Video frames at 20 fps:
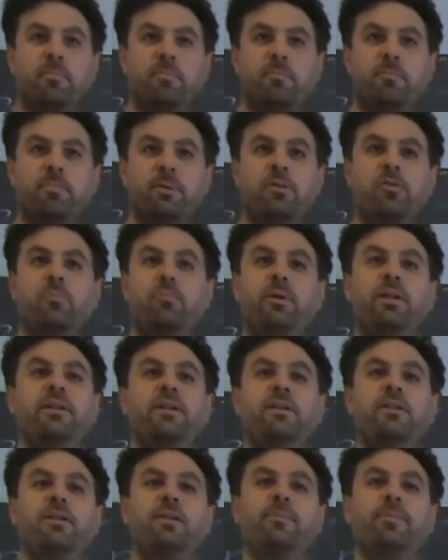but completely
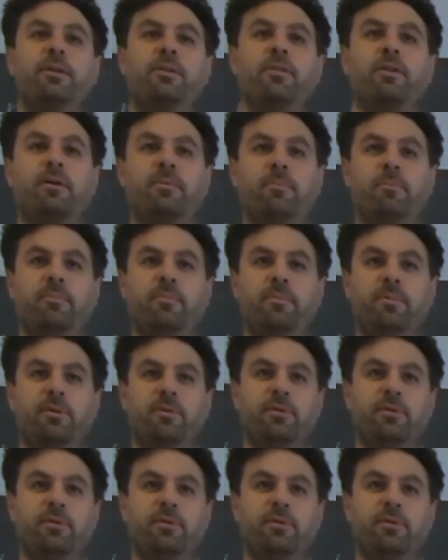inhibit them